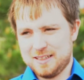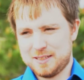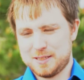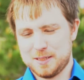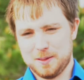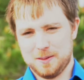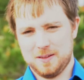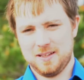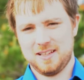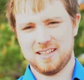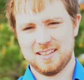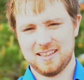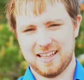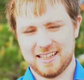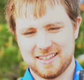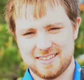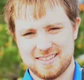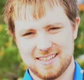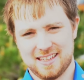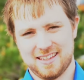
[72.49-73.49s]
So,
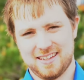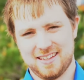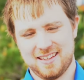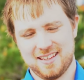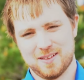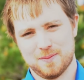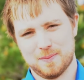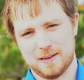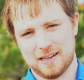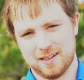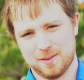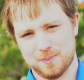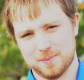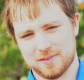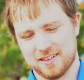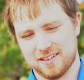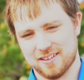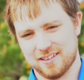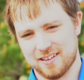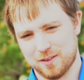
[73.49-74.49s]
like you said, my name's
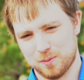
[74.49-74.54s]
Aaron